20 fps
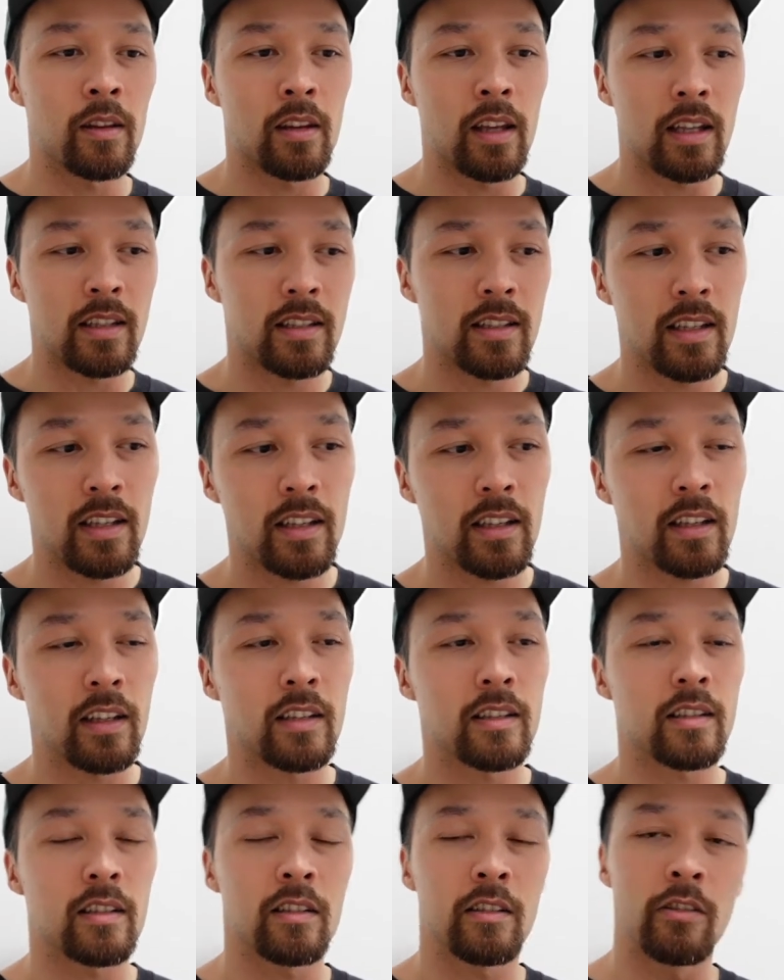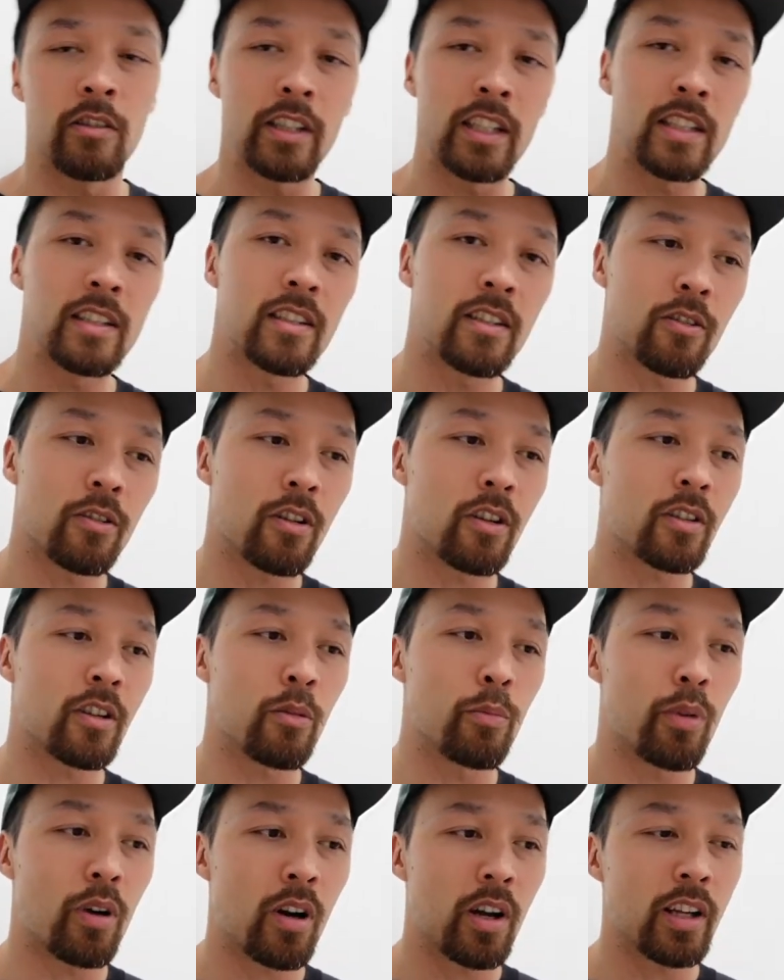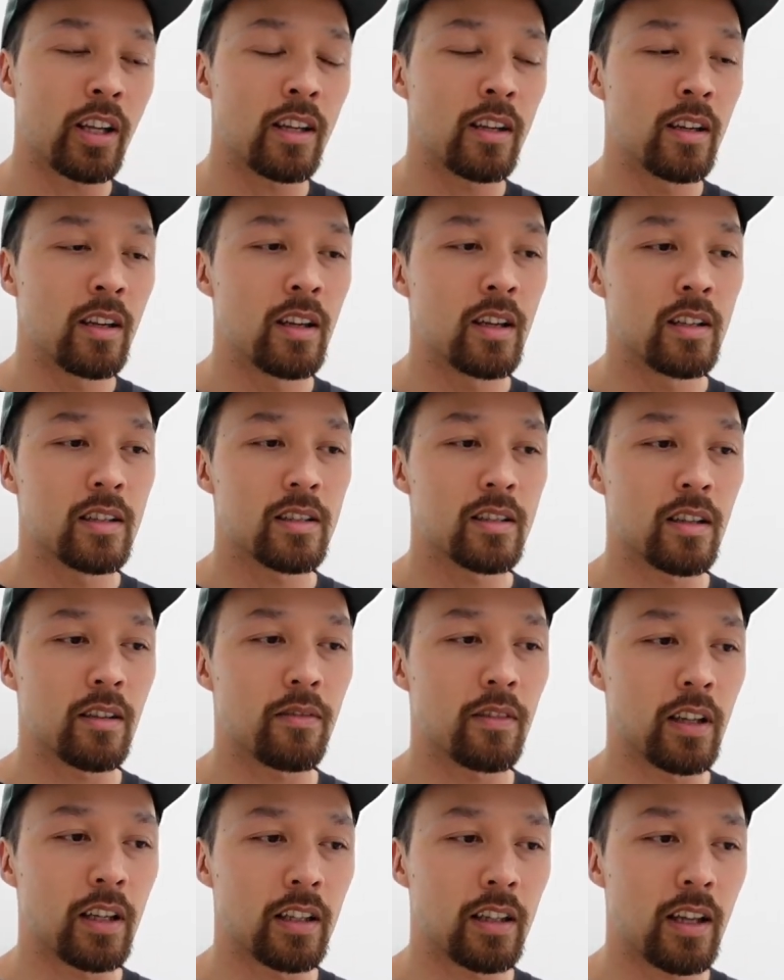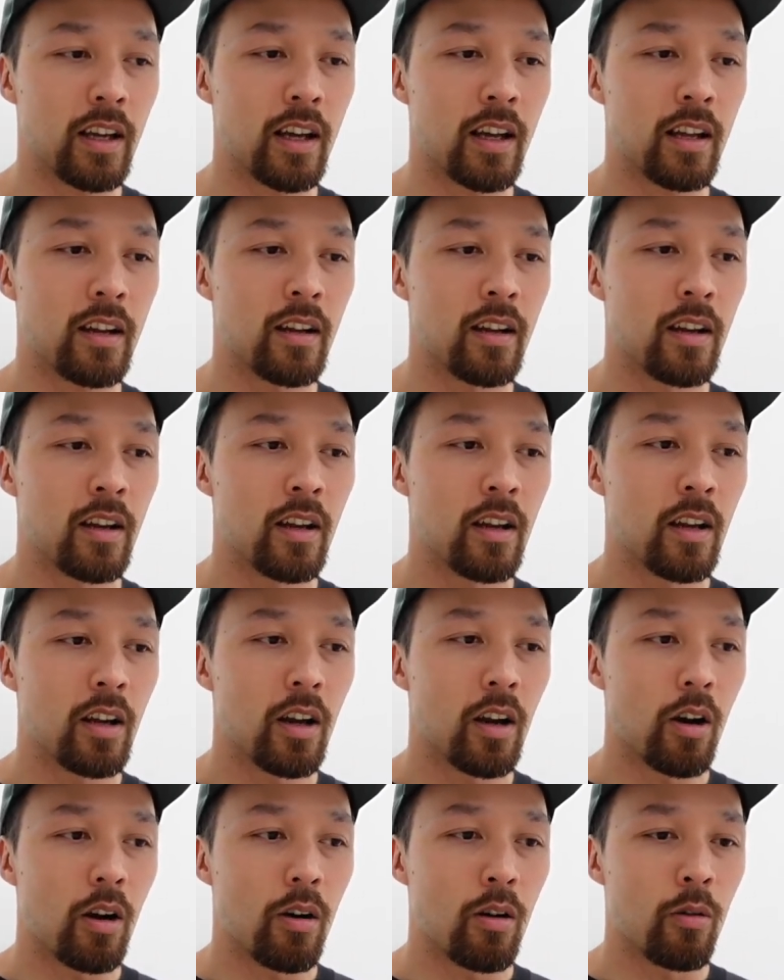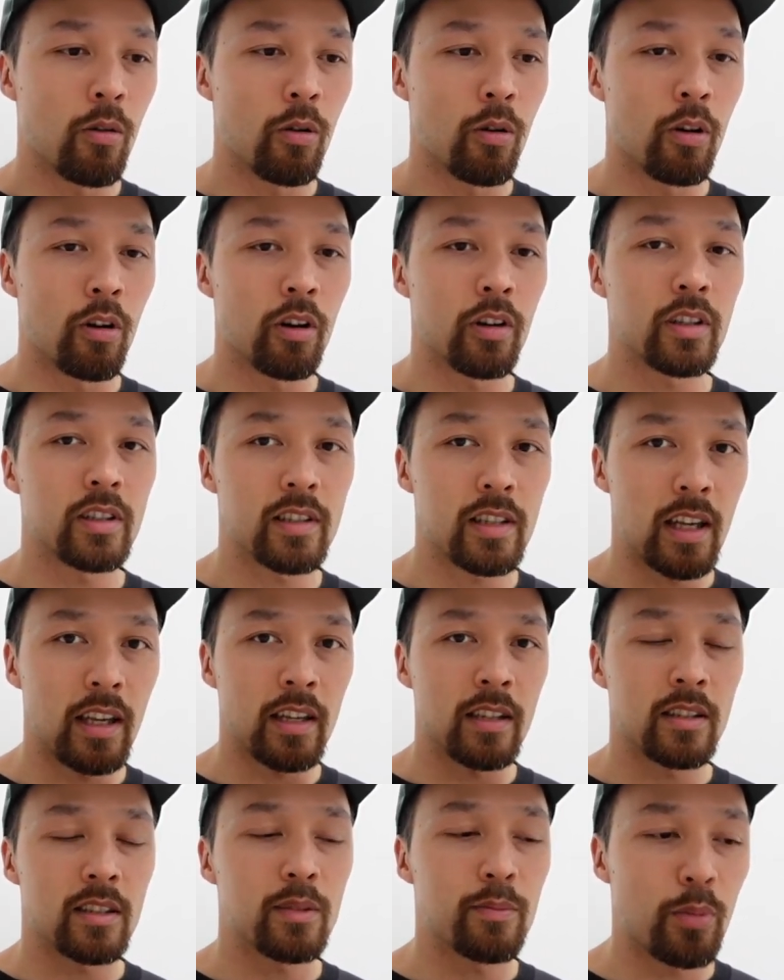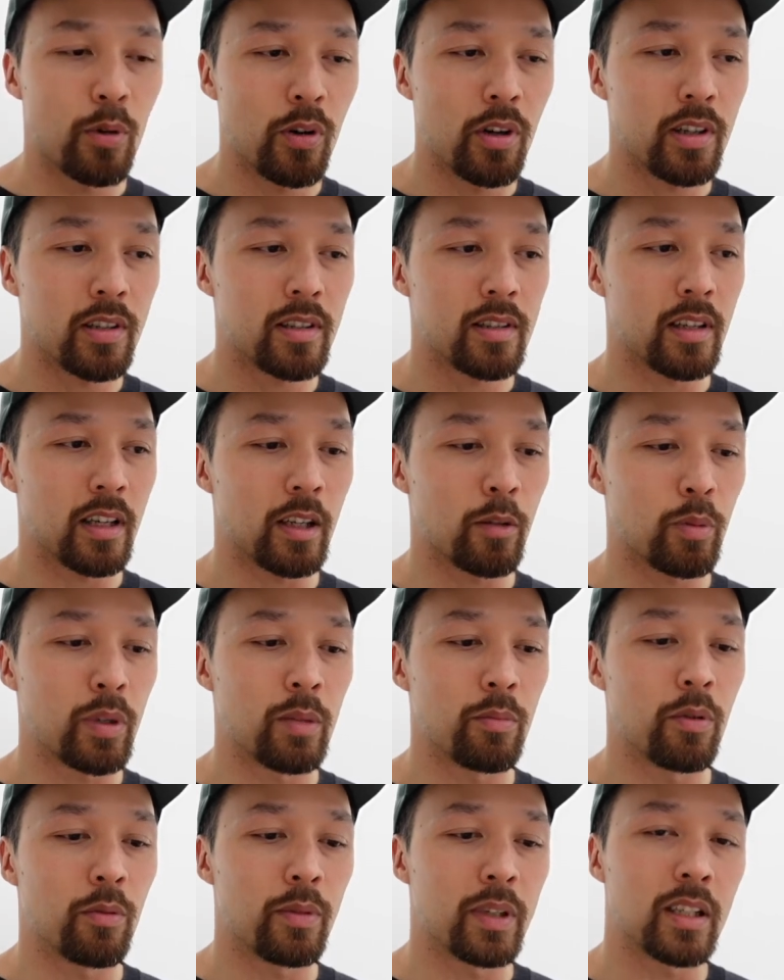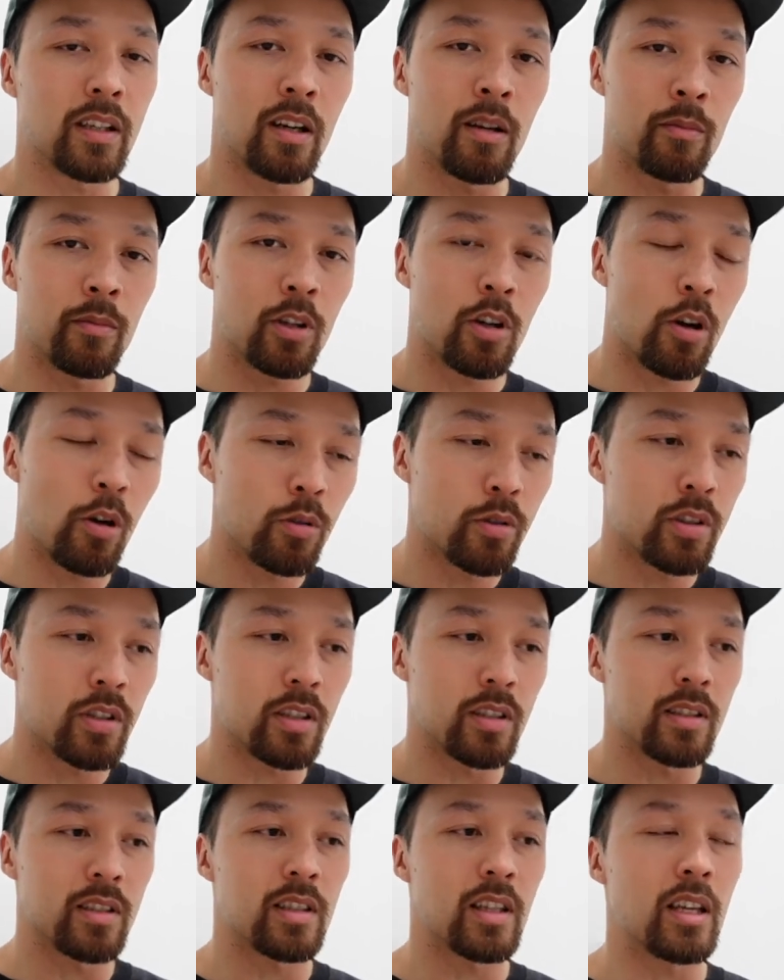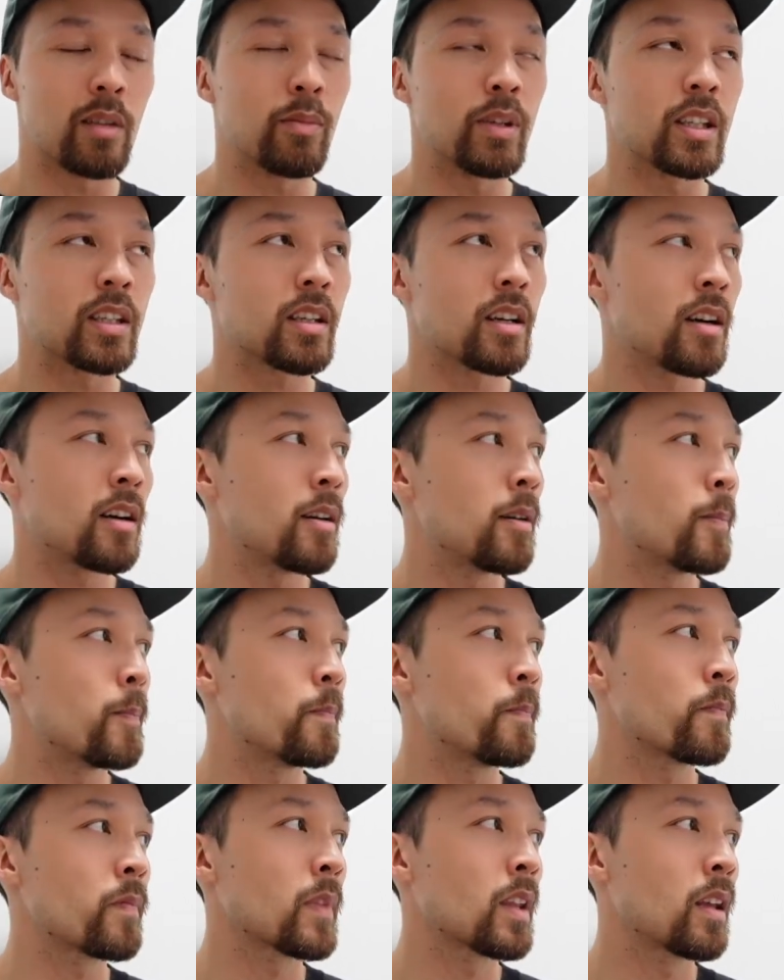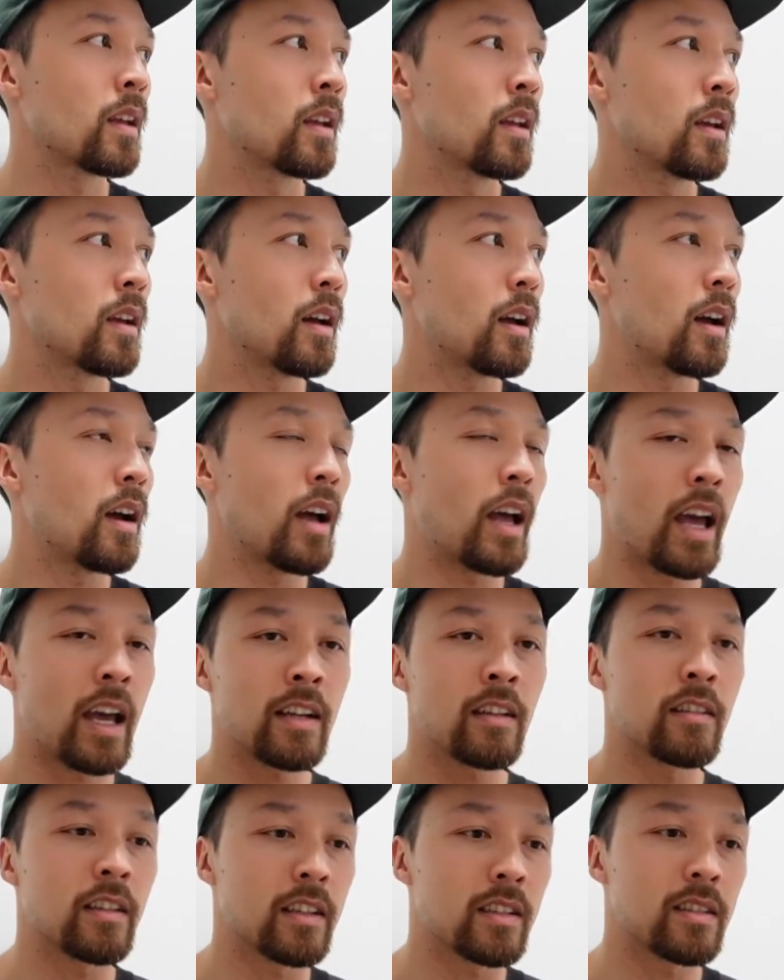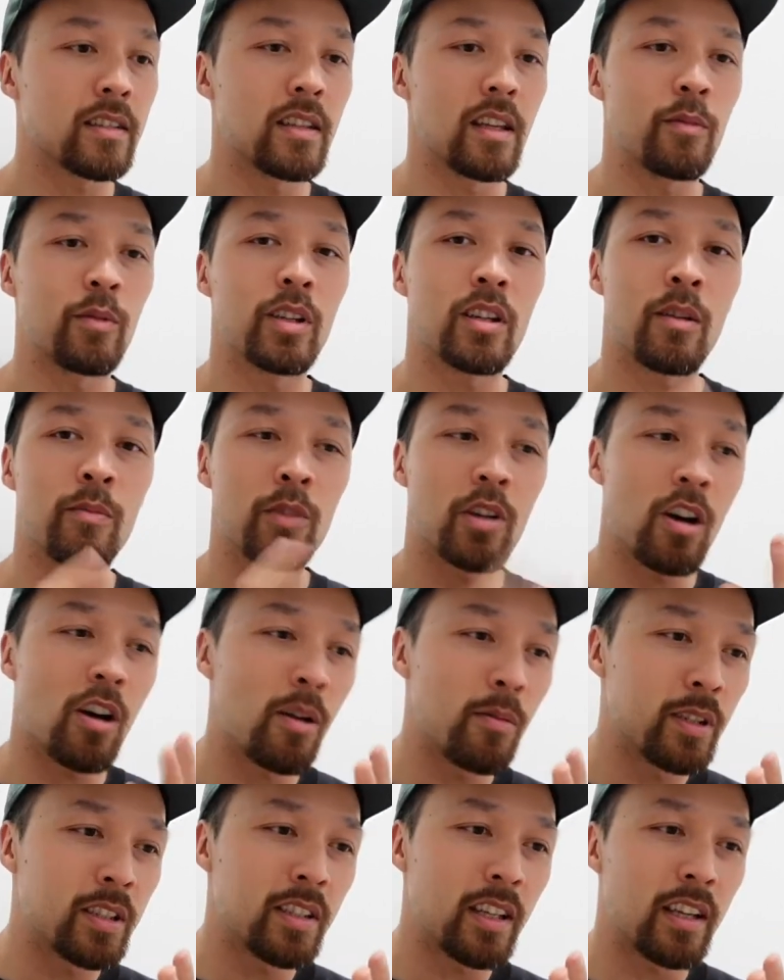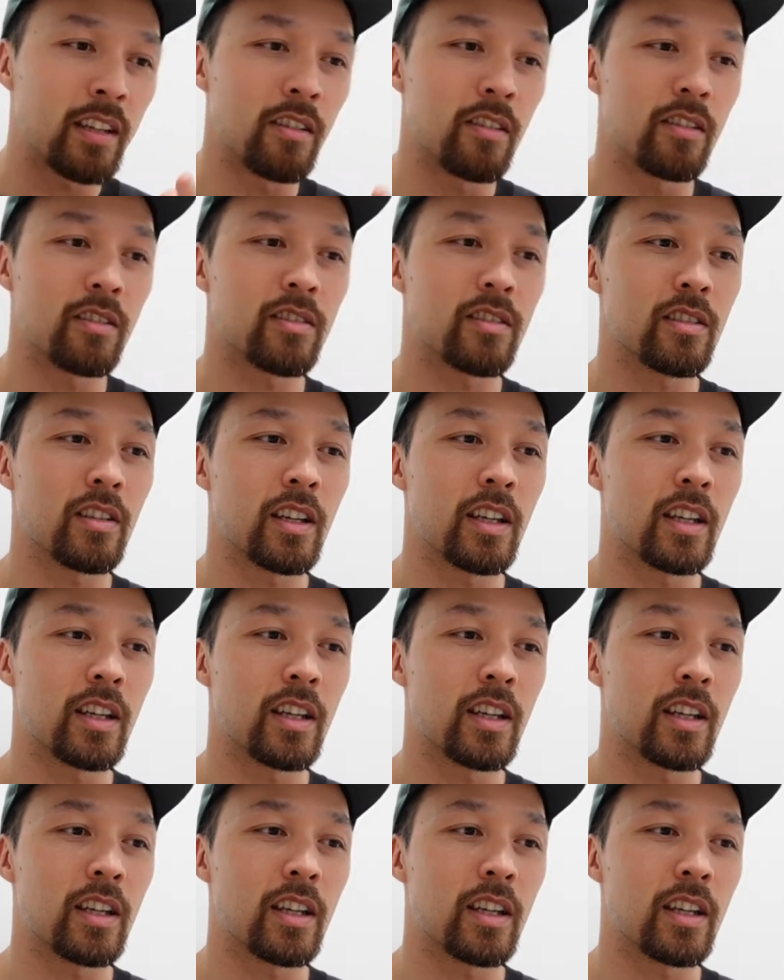that's it, and it's a little easier on their body, stuff like that. Or say in sports, people become coaches, they become analysts, they become commentators.